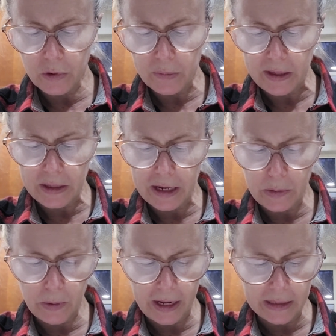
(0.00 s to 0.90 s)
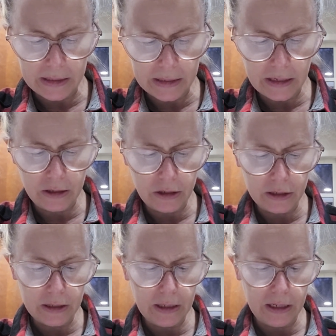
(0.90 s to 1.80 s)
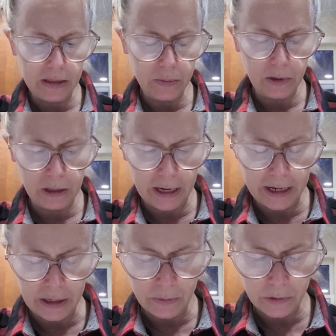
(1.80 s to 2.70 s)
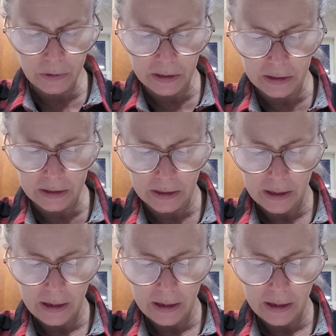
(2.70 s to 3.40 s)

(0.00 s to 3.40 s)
will be laid waste and your cities will lie in ruins.